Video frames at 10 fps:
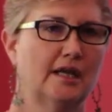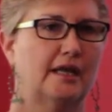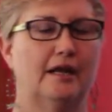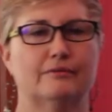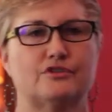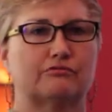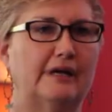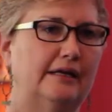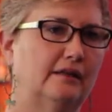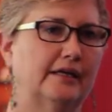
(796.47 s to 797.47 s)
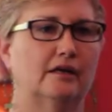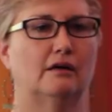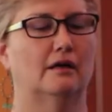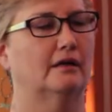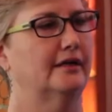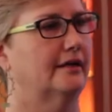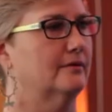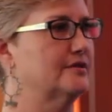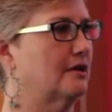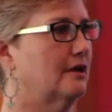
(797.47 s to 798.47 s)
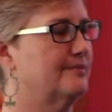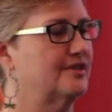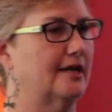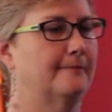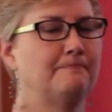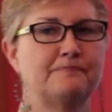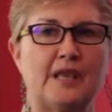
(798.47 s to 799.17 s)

And I was railing on and I was all upset.